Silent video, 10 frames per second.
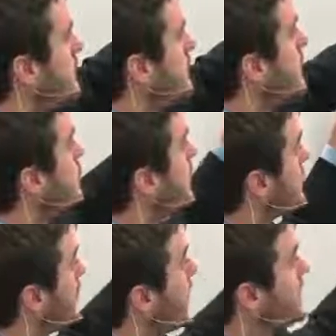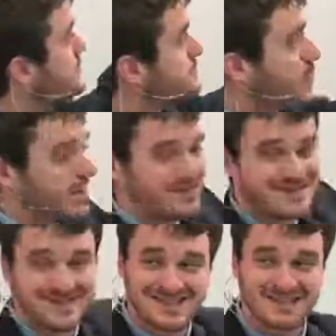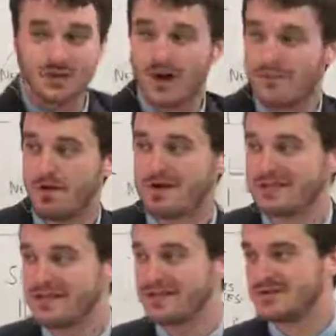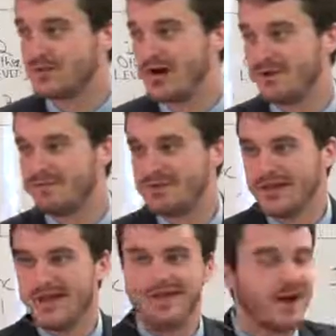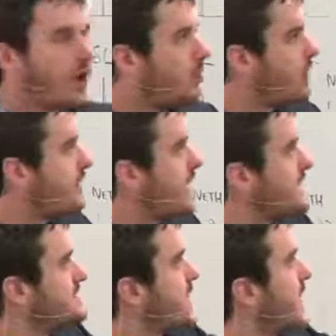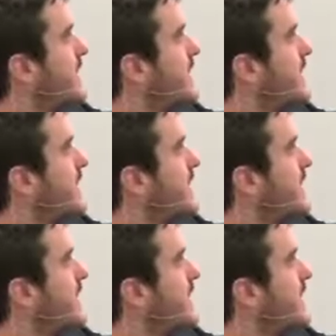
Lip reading: But anyway, the pioneers marked this, and Sister White marks it as well, and they all realize